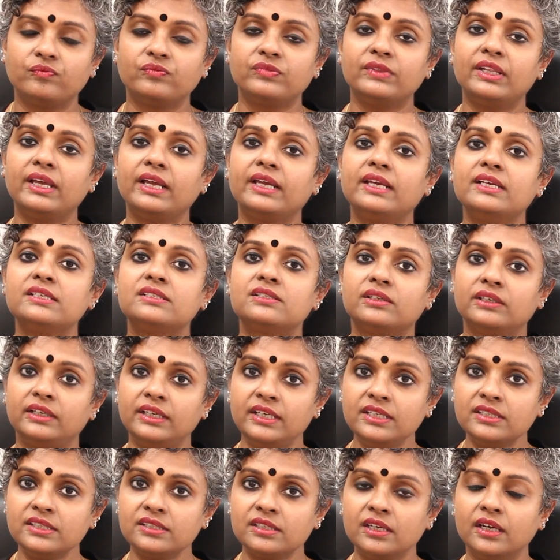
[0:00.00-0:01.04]
The egg is
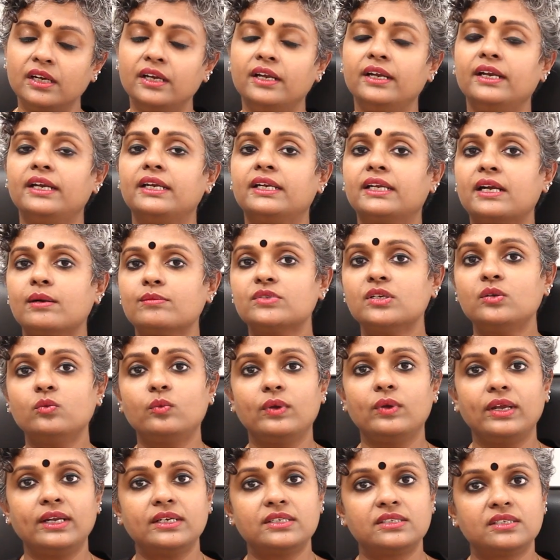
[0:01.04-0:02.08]
released, it comes and
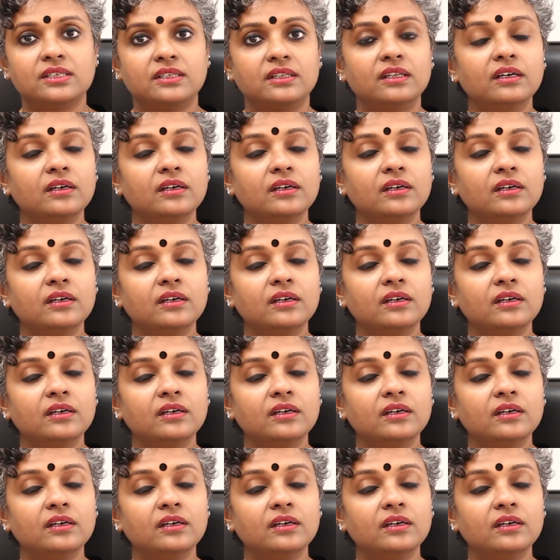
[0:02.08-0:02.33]
waits in